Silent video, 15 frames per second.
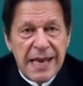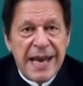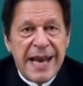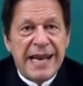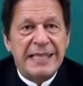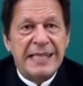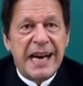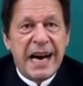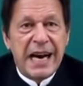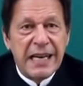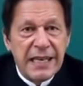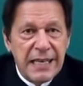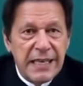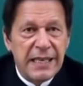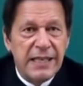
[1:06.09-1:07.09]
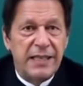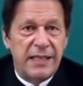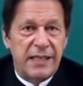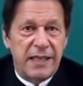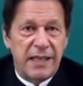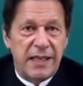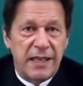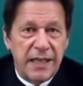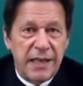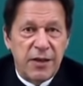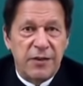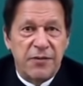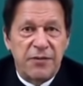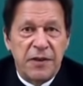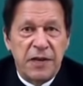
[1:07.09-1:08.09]
has unleashed a reign
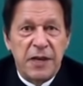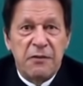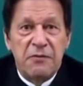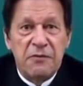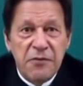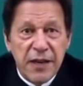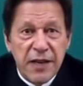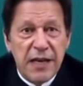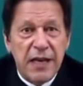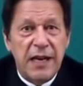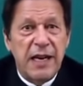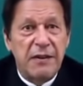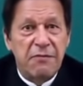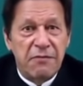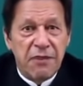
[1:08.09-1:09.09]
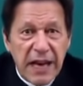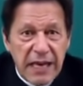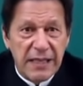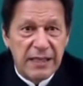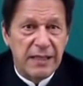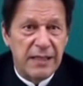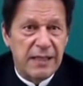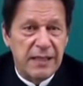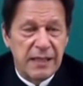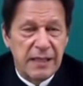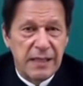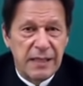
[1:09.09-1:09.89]
of fear and violence